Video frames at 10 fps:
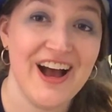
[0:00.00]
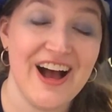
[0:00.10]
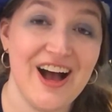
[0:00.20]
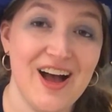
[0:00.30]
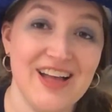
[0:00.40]

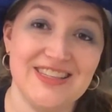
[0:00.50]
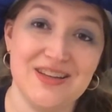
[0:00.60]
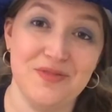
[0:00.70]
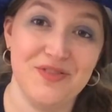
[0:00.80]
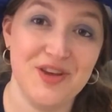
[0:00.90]
and
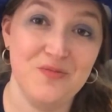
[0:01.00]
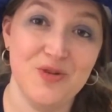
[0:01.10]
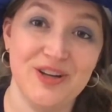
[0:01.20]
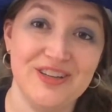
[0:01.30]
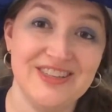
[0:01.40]
some of them
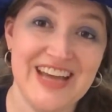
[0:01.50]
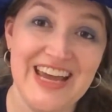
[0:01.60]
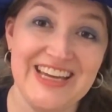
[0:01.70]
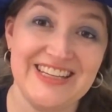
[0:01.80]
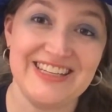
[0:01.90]
will
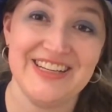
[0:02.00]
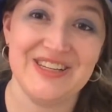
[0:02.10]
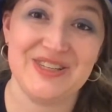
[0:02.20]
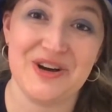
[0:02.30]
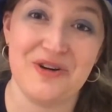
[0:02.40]
take it.
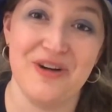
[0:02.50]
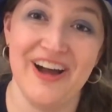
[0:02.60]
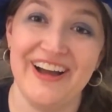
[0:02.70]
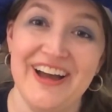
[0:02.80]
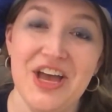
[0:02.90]
So you
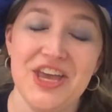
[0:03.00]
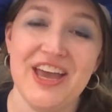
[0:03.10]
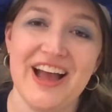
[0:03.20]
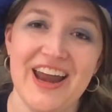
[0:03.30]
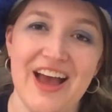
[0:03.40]
kind of
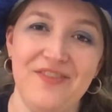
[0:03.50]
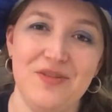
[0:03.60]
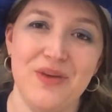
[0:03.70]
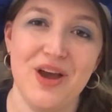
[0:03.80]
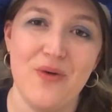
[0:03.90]
have
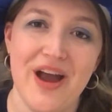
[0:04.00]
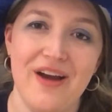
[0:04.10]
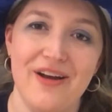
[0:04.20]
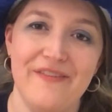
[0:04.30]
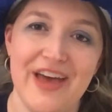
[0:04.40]
to be
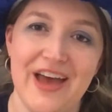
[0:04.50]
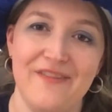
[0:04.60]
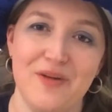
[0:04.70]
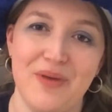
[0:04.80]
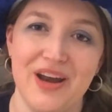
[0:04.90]
aware of
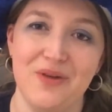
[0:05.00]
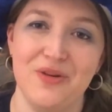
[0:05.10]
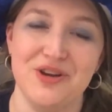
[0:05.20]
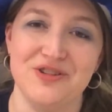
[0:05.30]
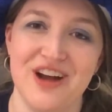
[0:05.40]
everybody
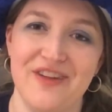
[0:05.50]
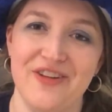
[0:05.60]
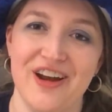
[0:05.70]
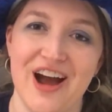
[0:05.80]
when you're driving on